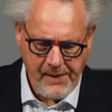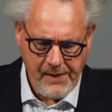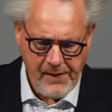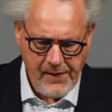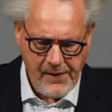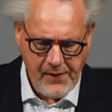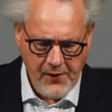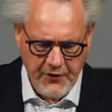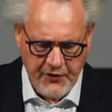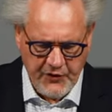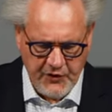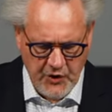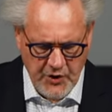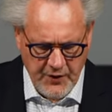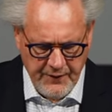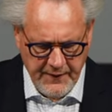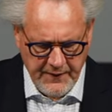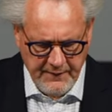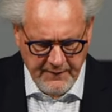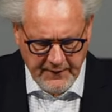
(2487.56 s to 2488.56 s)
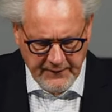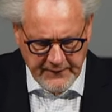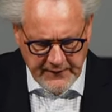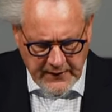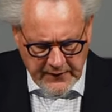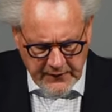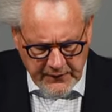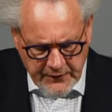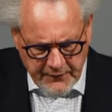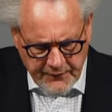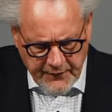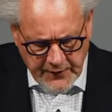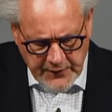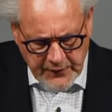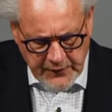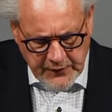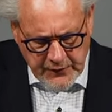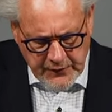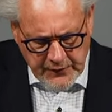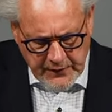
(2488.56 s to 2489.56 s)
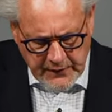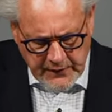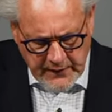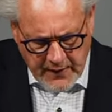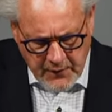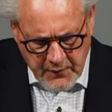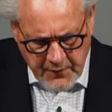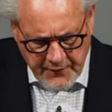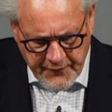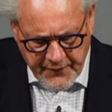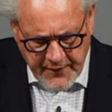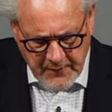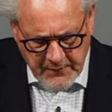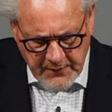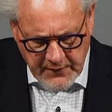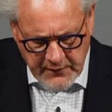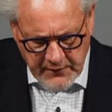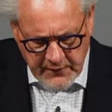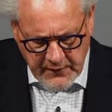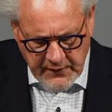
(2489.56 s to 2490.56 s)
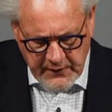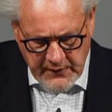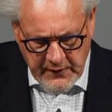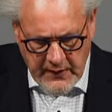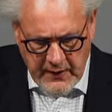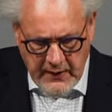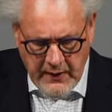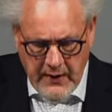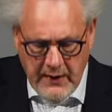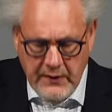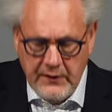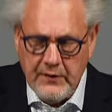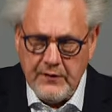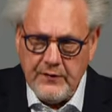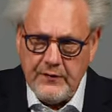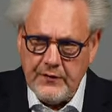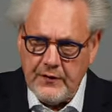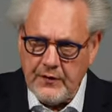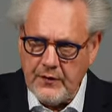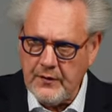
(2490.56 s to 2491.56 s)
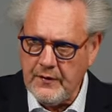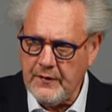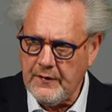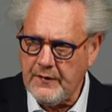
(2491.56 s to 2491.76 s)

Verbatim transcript: Serving one another in our families, in the church.